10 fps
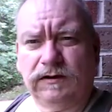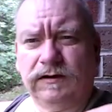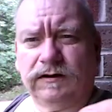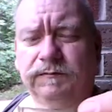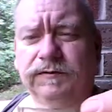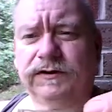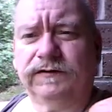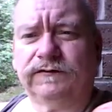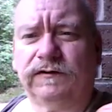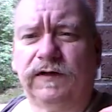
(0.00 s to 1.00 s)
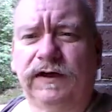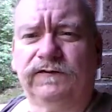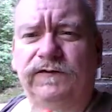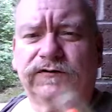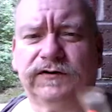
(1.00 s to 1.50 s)
A couple of these little ice
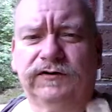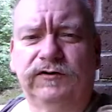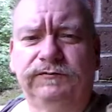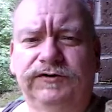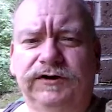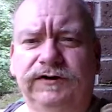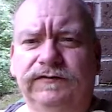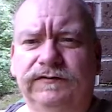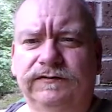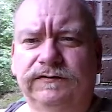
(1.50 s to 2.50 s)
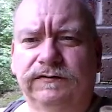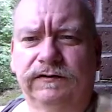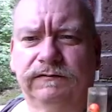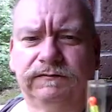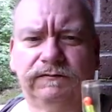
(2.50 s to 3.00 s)
fishing tube jigs,
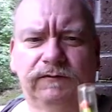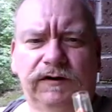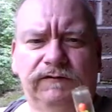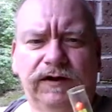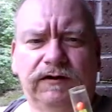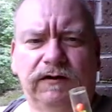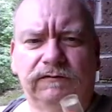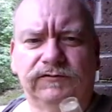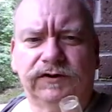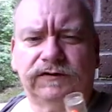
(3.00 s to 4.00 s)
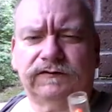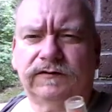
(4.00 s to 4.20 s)
or whatever they call them, jigs.